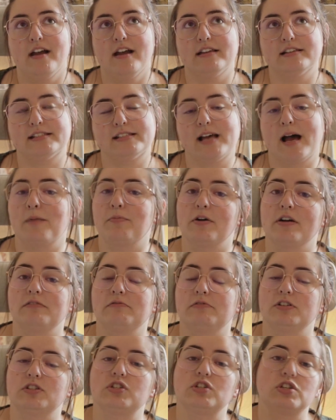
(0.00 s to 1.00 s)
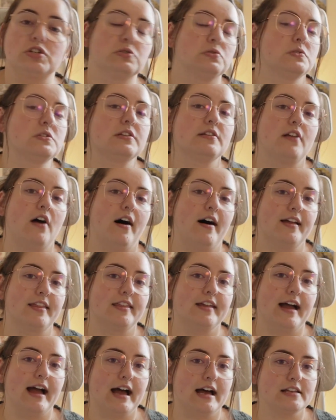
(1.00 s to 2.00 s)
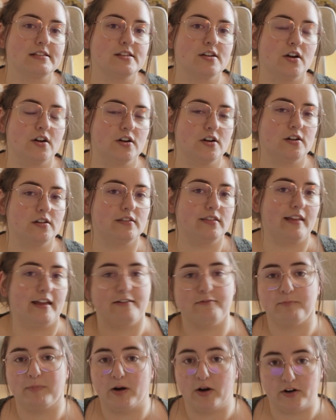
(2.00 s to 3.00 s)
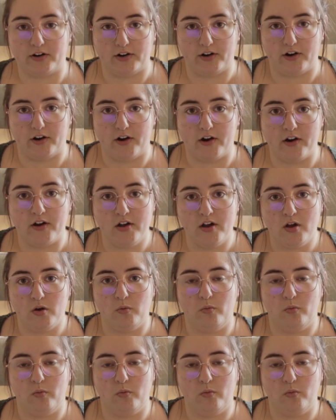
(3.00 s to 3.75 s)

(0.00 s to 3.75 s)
Sabrin will choose Loth as her life partner,